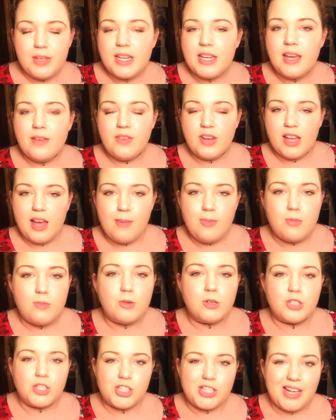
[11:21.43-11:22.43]
gonna give it a couple
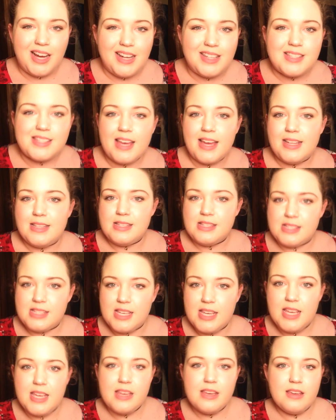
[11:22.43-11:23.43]
more shots and
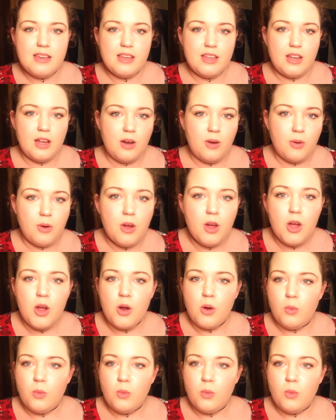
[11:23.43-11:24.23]
see, you know,